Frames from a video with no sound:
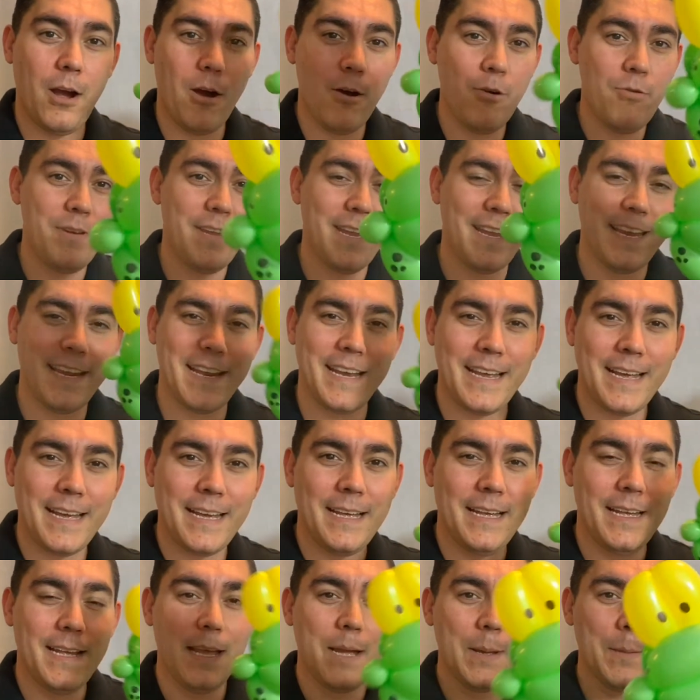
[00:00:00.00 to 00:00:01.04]
Oh
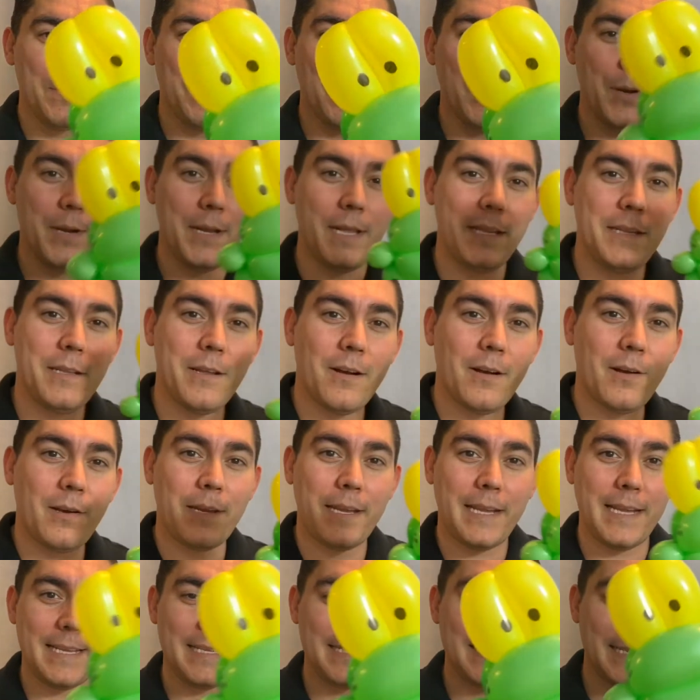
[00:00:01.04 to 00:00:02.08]
yeah, pretty
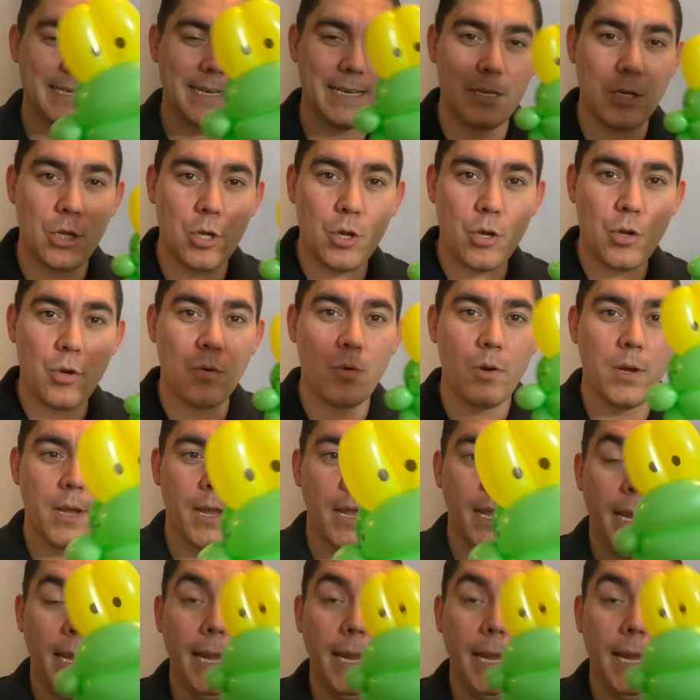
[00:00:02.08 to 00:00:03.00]
darn easy to do.